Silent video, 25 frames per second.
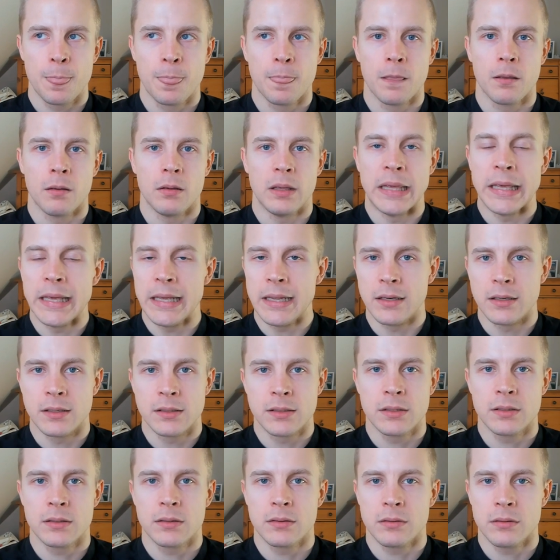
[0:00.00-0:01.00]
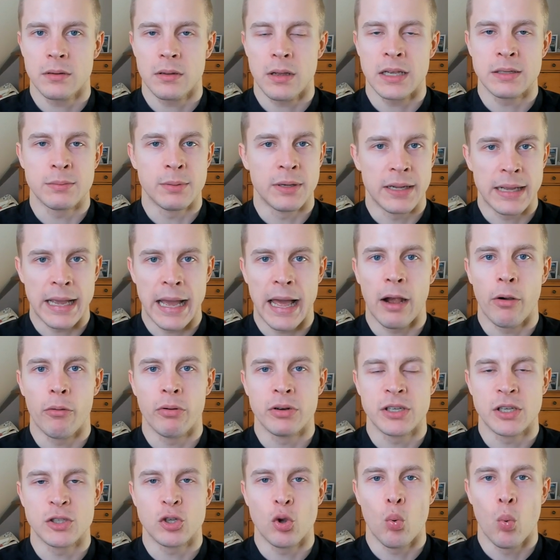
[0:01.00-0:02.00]
eat as many
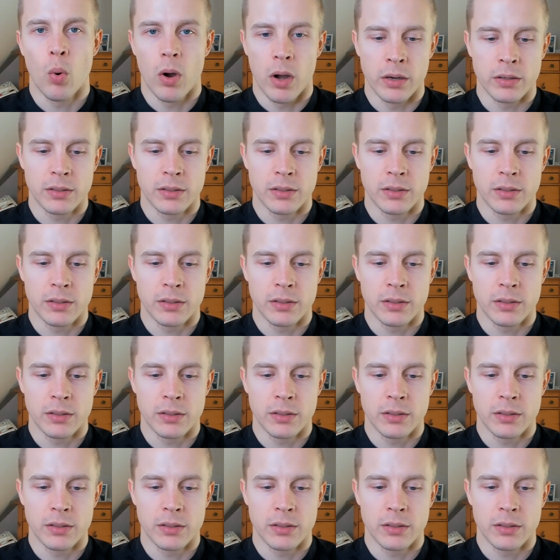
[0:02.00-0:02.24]
calories as you want